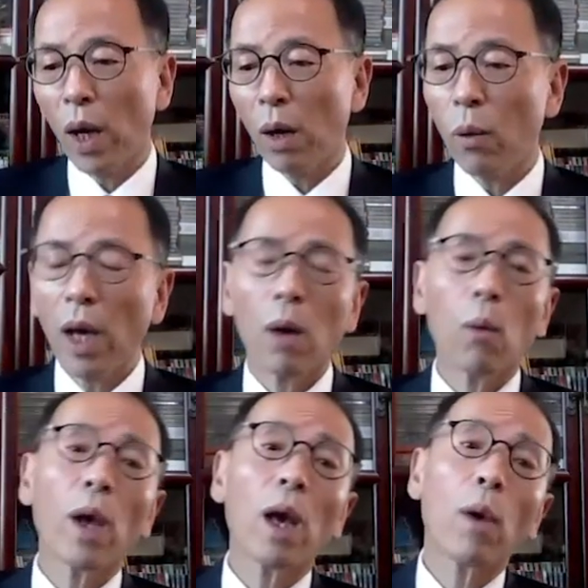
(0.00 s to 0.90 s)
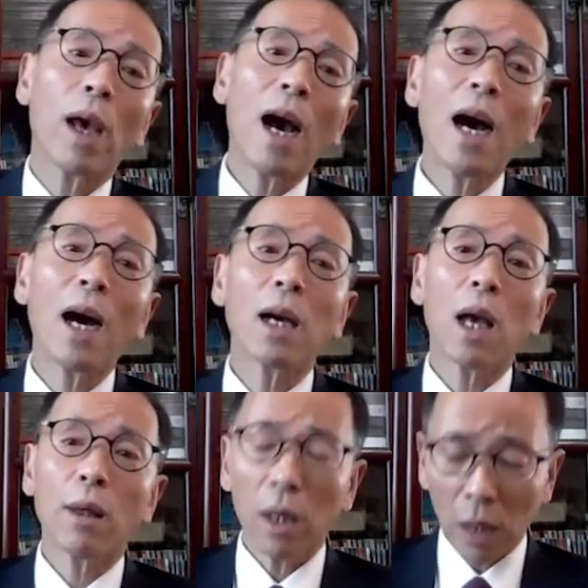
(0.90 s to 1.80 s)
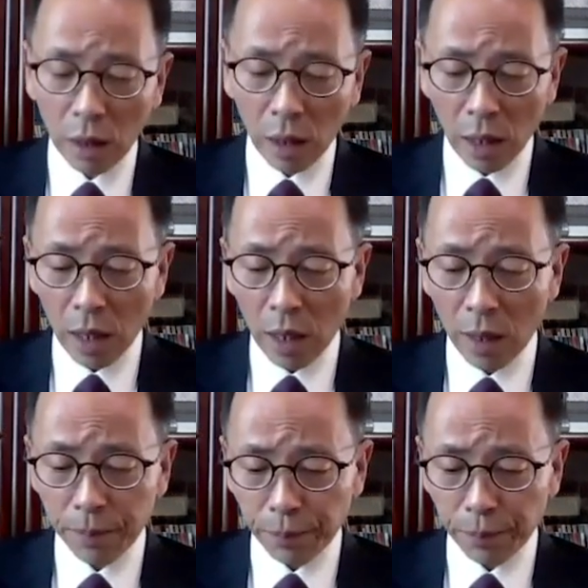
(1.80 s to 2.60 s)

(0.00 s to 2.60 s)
where we are. I think that